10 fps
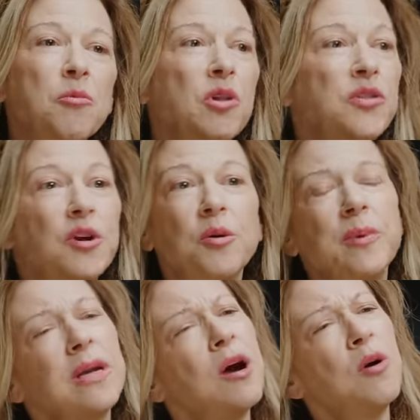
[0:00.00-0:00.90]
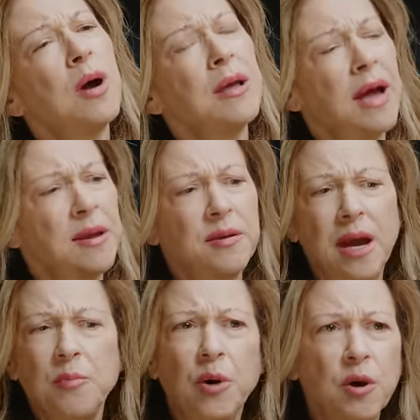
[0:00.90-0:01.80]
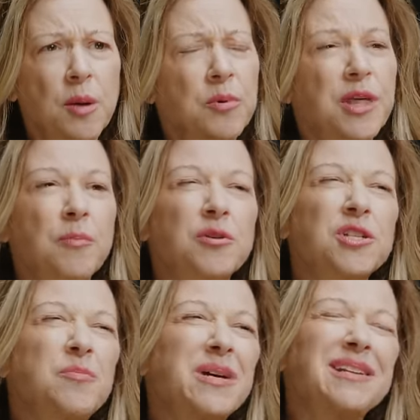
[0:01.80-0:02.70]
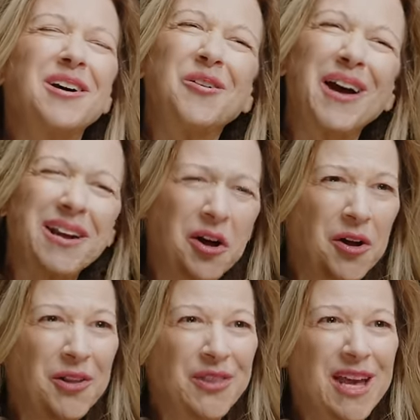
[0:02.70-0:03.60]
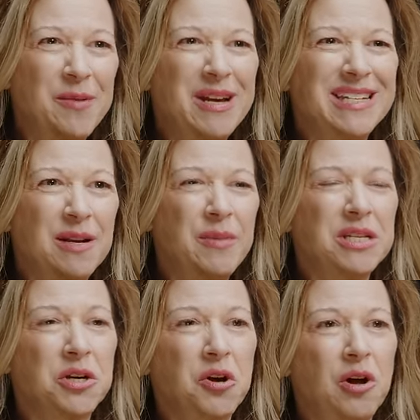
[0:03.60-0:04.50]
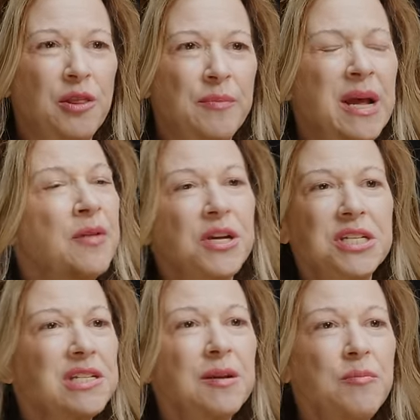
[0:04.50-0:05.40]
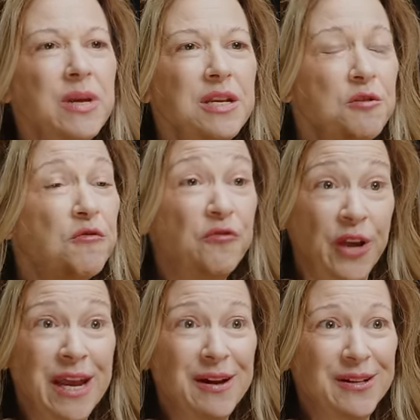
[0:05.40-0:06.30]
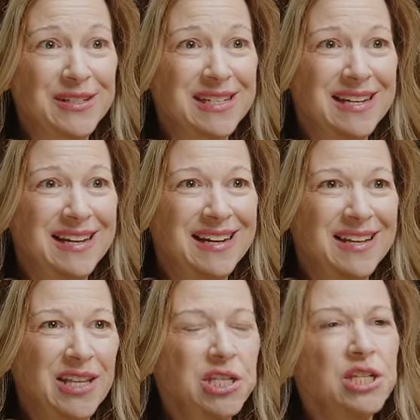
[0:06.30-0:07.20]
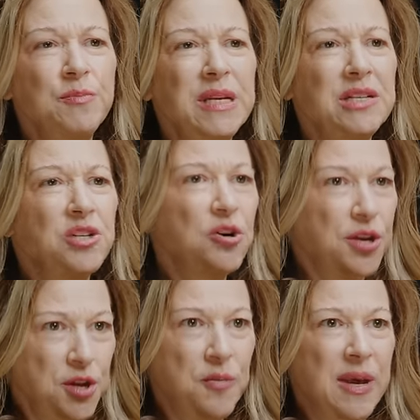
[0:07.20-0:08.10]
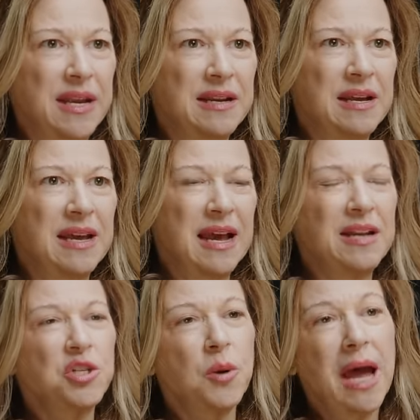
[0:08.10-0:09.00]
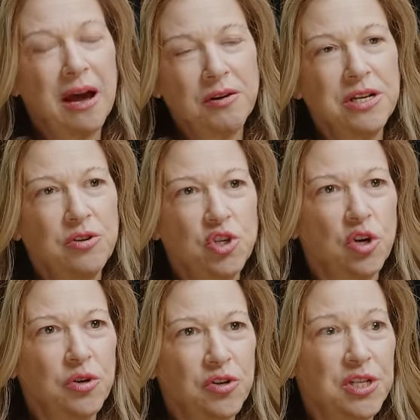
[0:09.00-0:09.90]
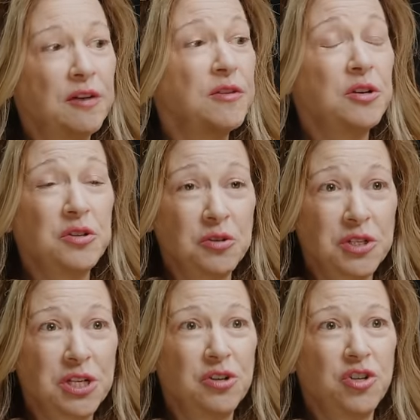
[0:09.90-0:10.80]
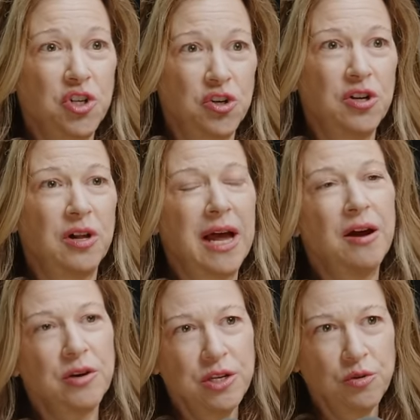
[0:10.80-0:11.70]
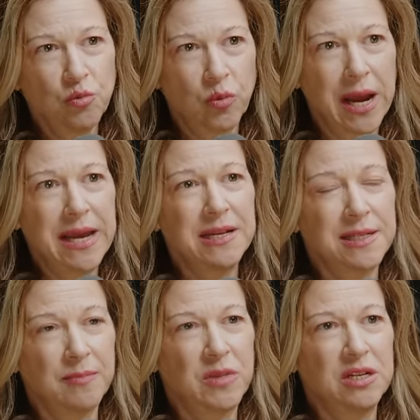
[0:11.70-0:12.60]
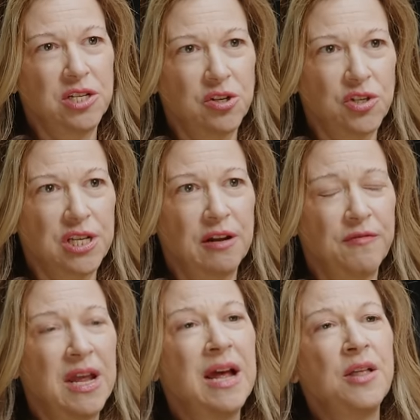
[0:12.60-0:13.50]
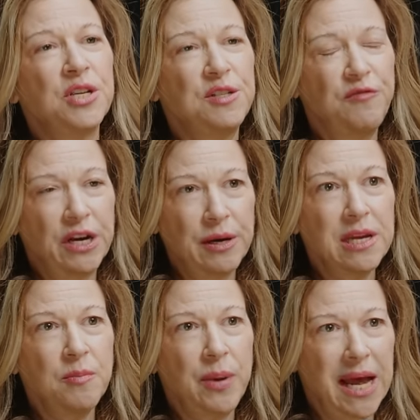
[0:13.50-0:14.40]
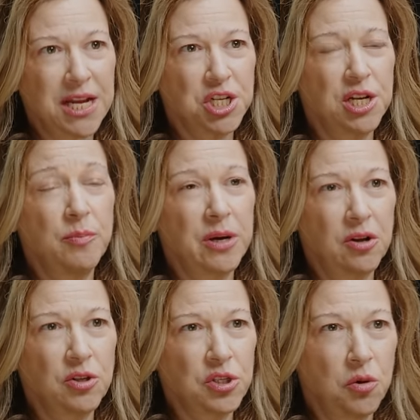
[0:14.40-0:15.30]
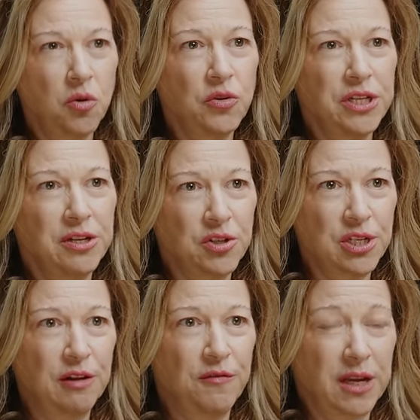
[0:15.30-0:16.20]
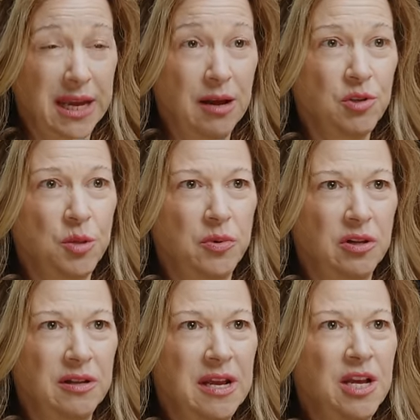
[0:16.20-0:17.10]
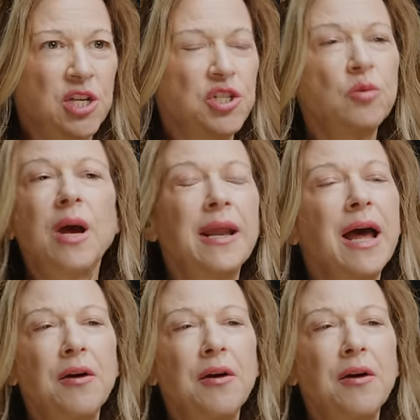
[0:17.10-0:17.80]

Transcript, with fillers: I will, there'll be, oh, I, I I broke up with that person, but no, I called them. I didn't mean to call them. That doesn't mean you failed. That just means you're human. And so how can you show yourself, and you can do this in your journal, how can you write something to yourself that's very compassionate, but also holding yourself accountable? So, and